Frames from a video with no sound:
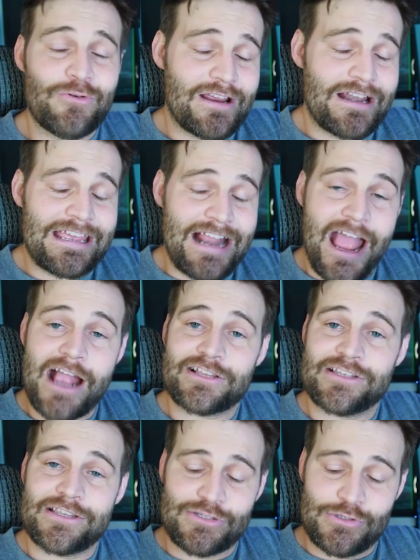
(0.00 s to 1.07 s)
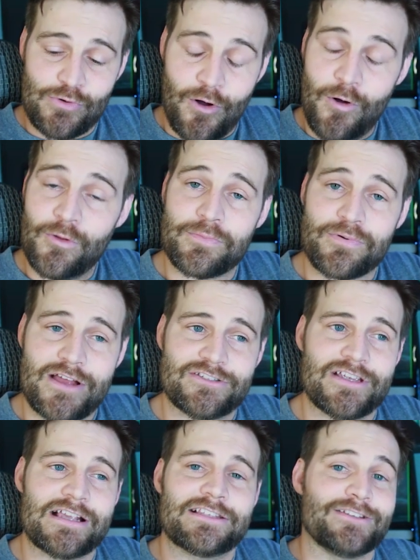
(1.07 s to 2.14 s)
are gonna get access to all the
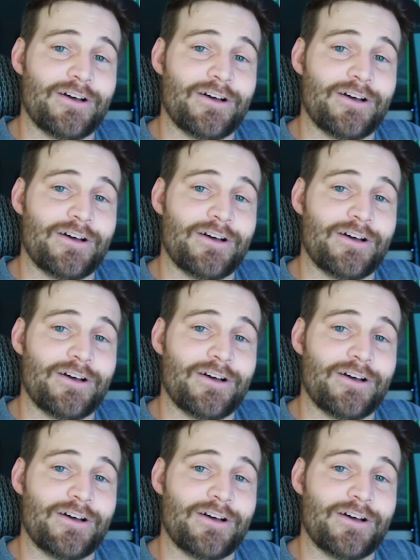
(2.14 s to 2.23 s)
projects,